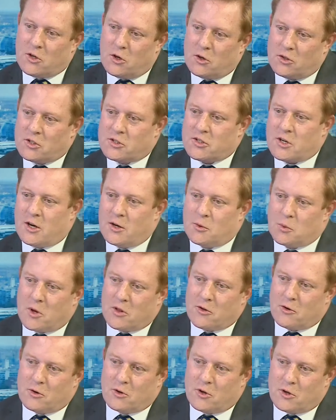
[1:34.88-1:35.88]
you decide
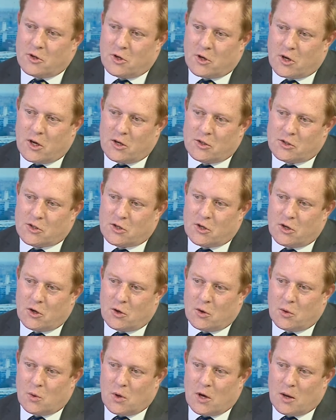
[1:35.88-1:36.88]
whether or not you're going
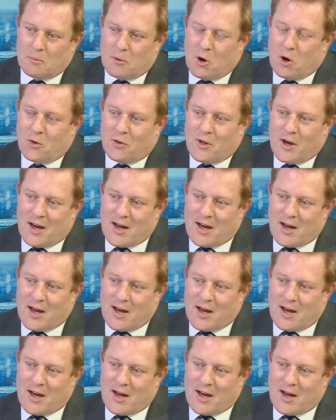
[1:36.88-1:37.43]
to hold their